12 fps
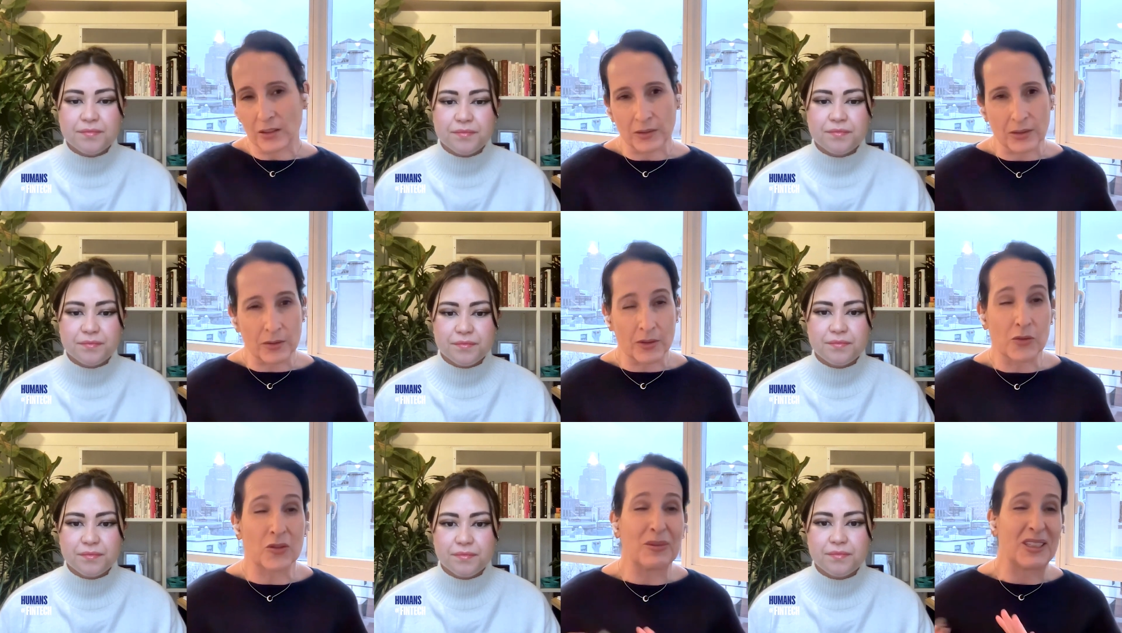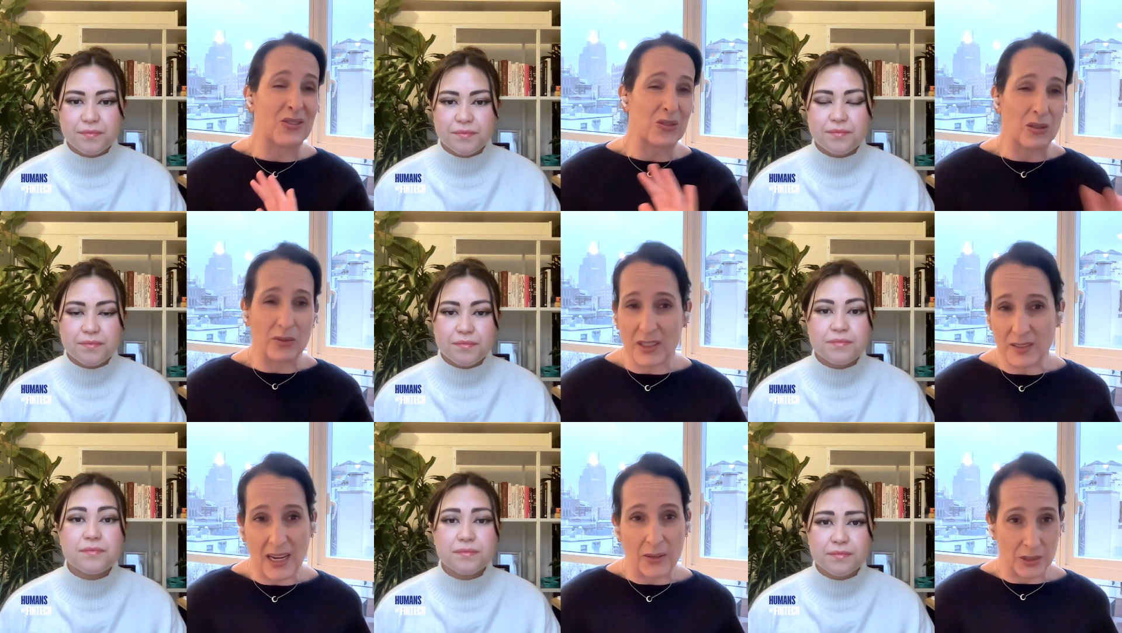Speaker 1: Look, there, there's so many
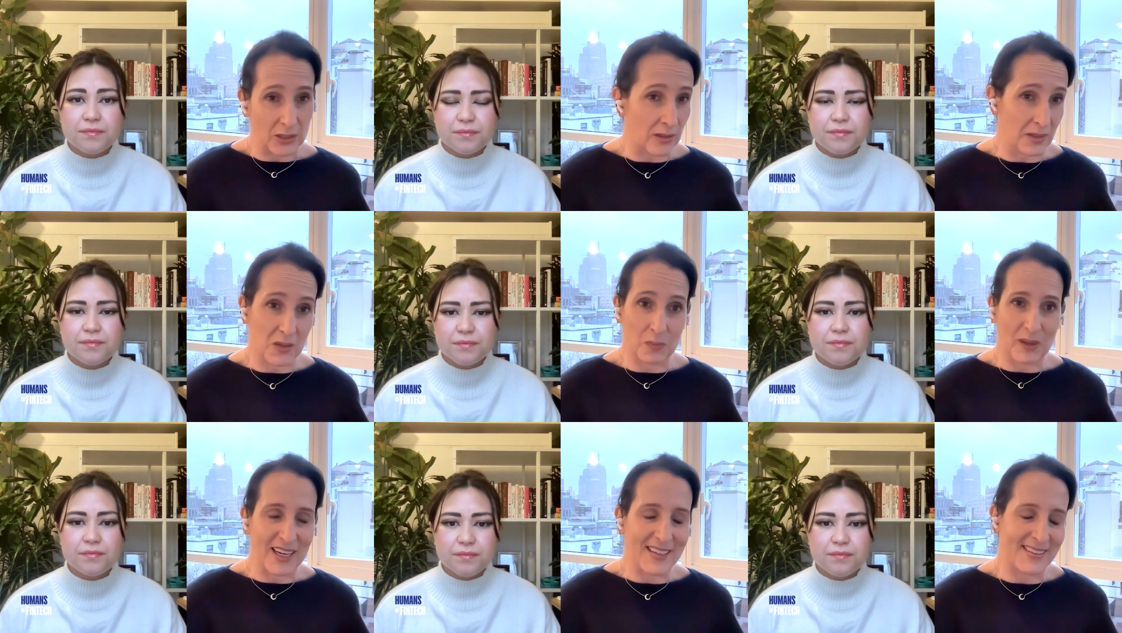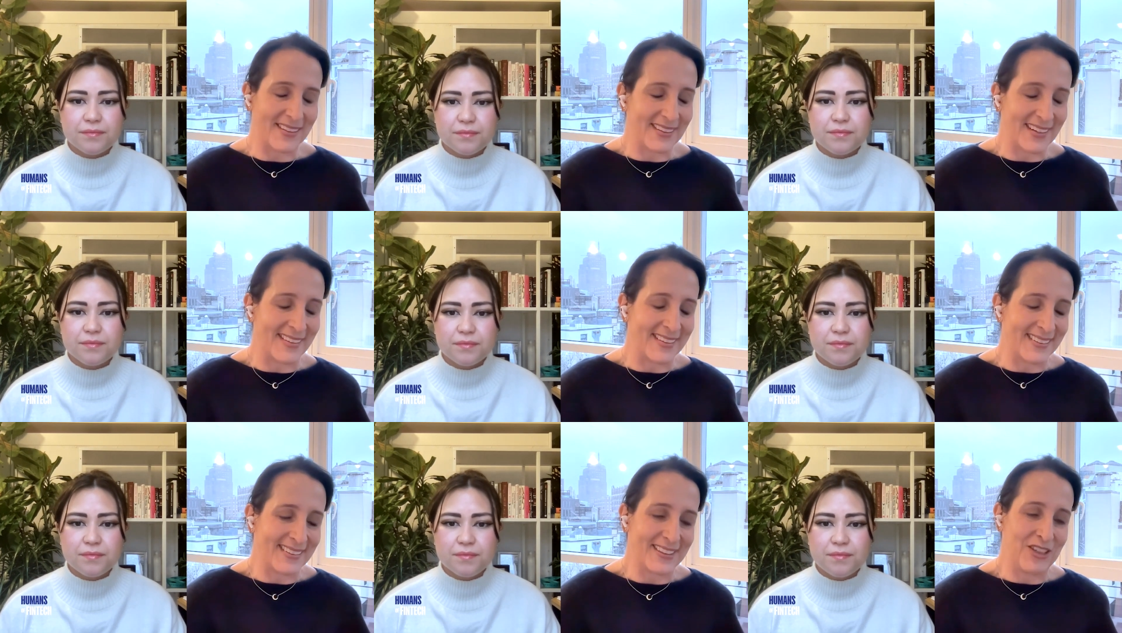surveys out there in this space, and
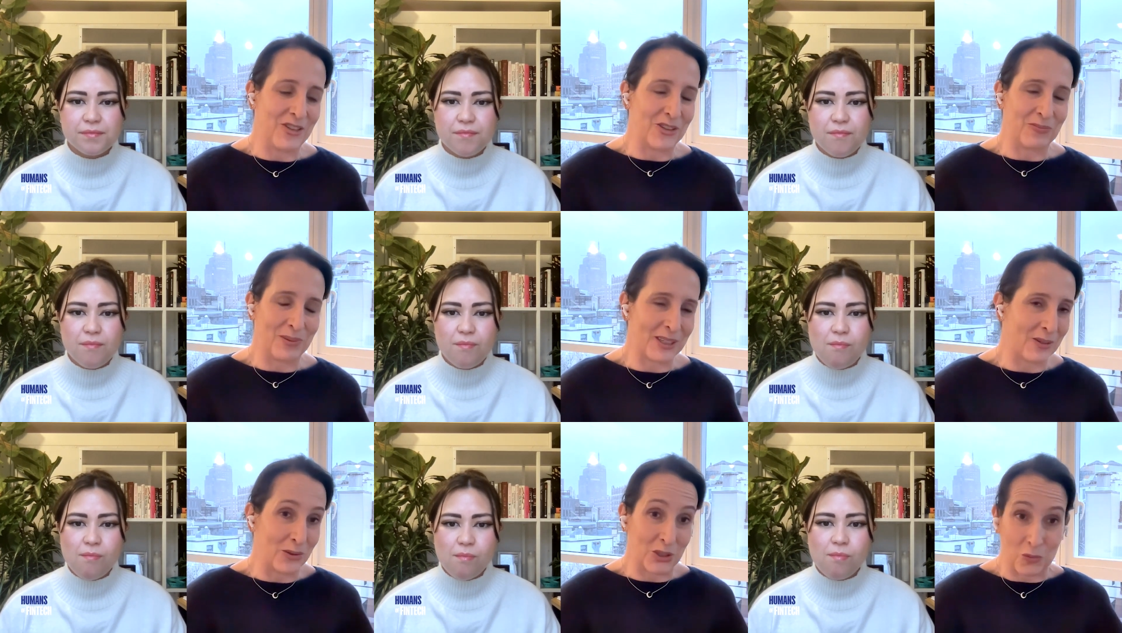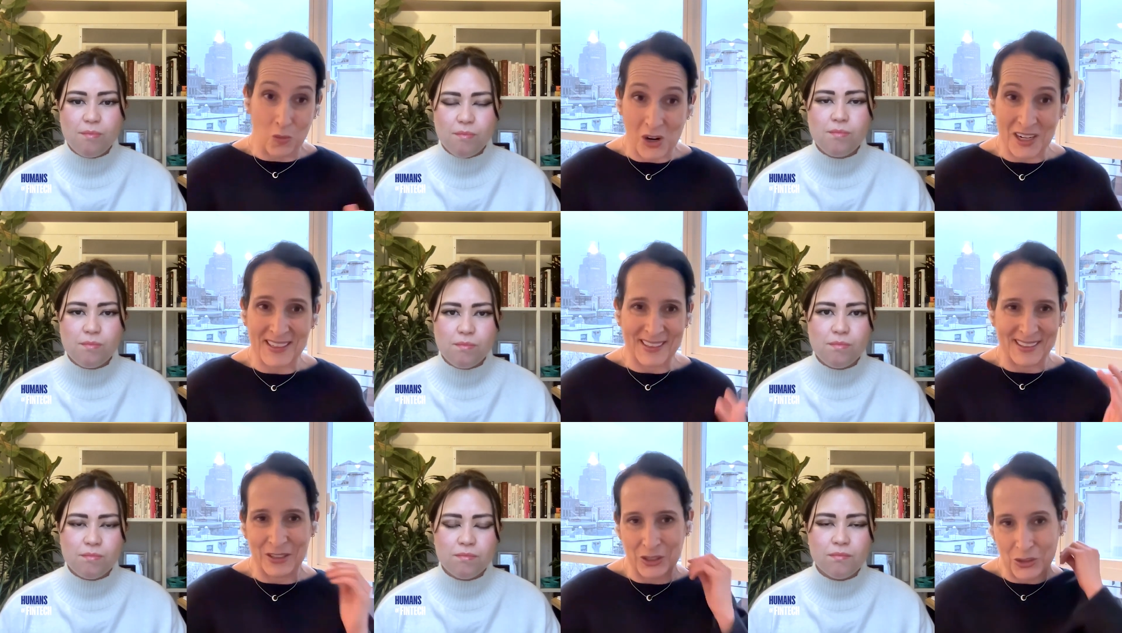and you can pick which one
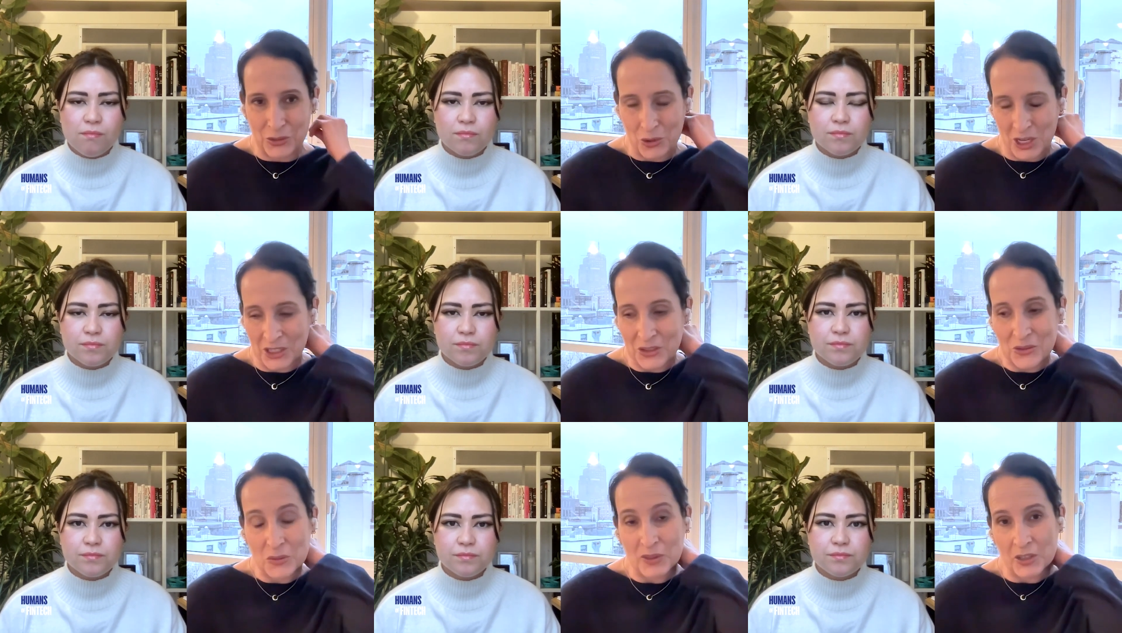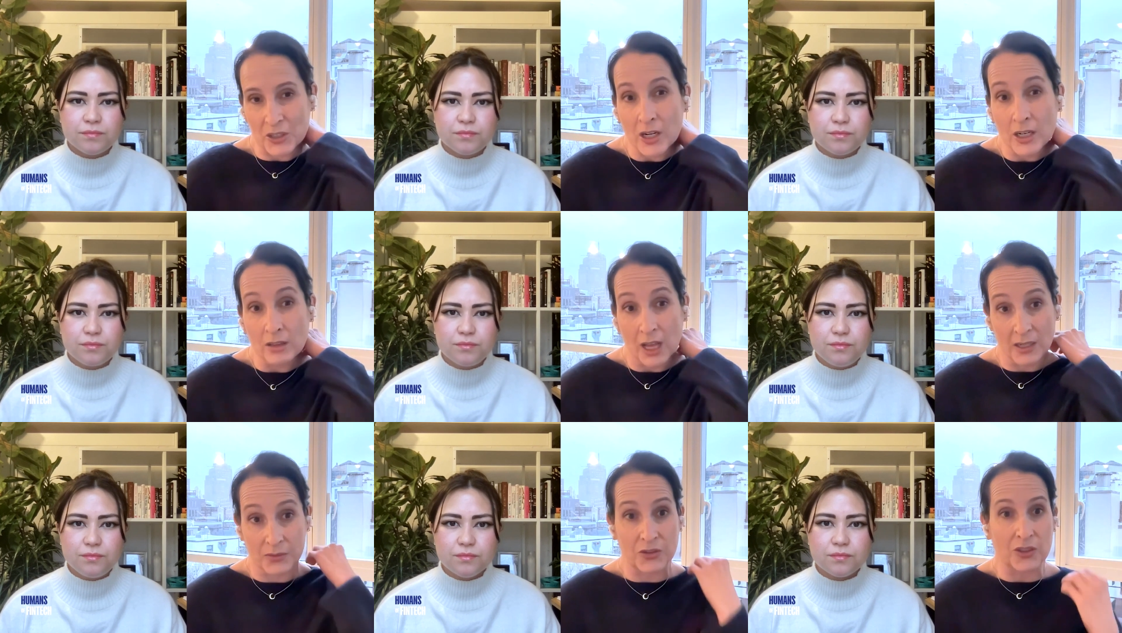mm-hmm. y- you want to use. But there are a
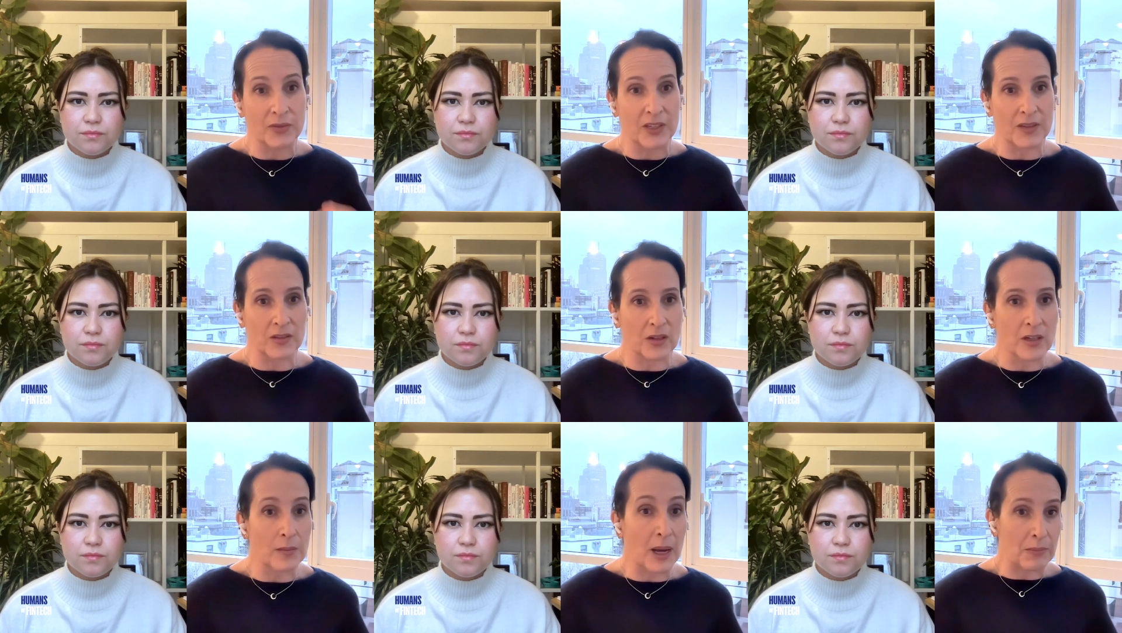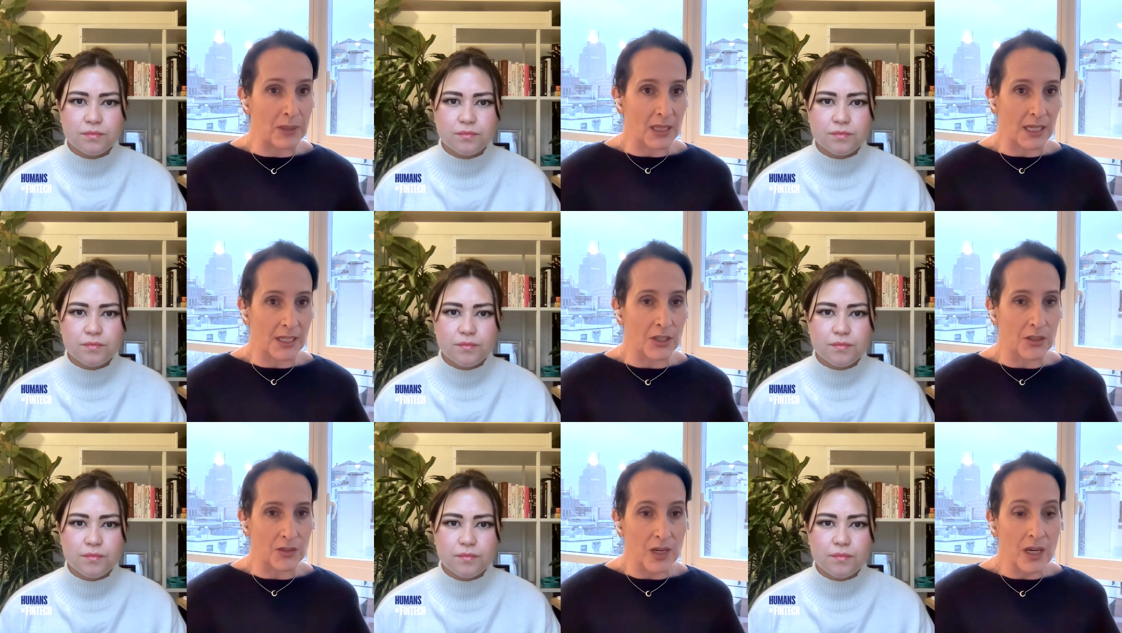lot of surveys that talk about
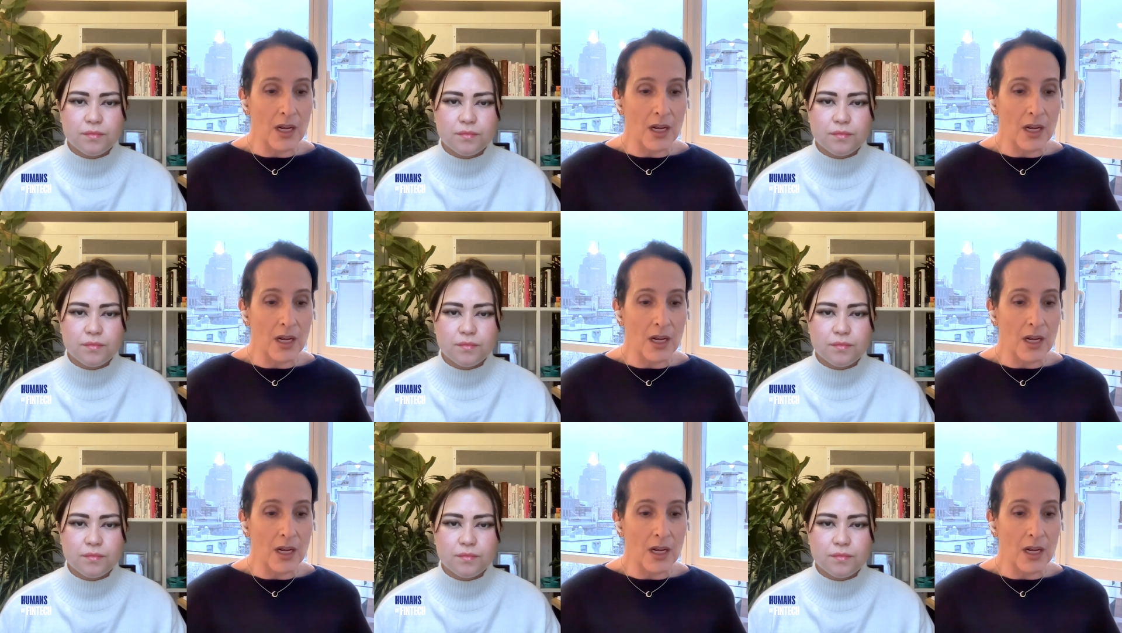millennials